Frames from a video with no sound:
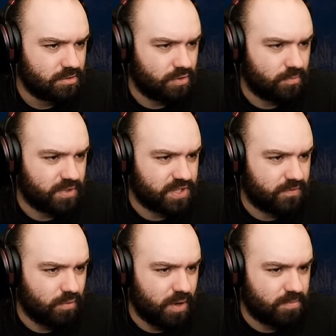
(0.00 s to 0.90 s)
Your
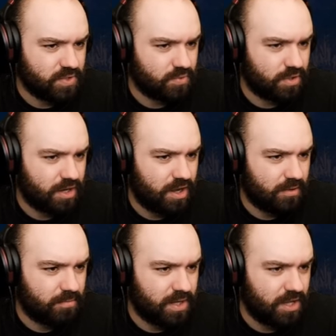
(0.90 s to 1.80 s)
pitiful weapons will not
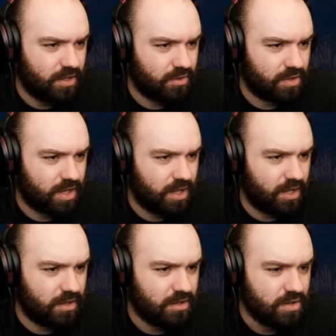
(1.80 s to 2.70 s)
harm me.
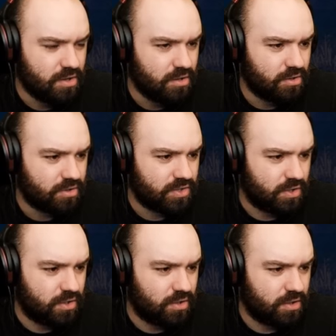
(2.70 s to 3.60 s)
Okay.
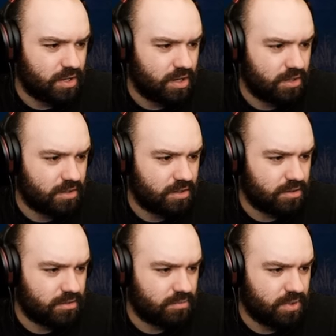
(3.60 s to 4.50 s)
So
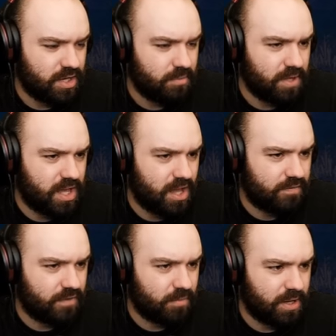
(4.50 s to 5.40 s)
we need to be
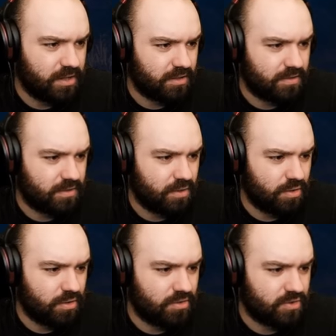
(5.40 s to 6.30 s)
careful about the
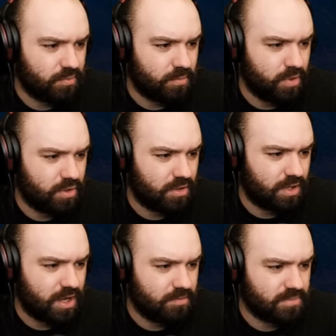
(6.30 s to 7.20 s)
third super mutant
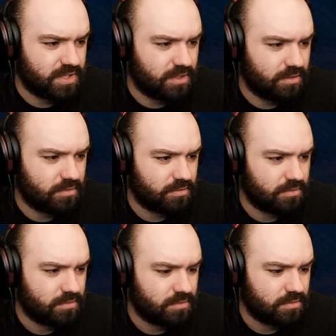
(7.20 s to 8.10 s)
that comes in.
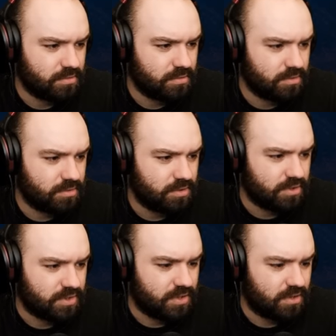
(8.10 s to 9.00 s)

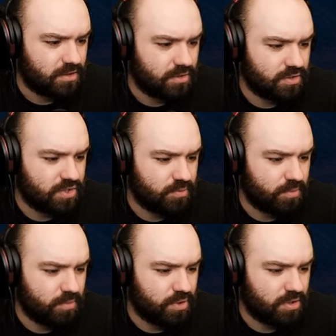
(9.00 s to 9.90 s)
Because the third super
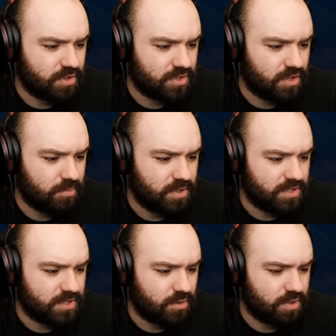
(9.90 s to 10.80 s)
mutant is going to be
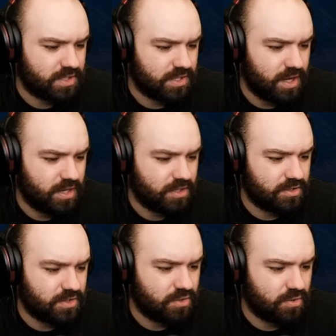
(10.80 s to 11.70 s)
so excited
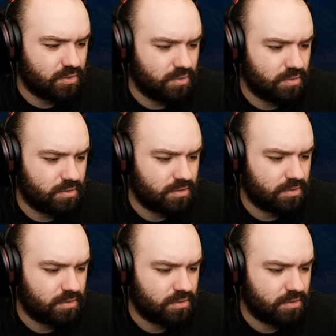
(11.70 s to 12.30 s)
to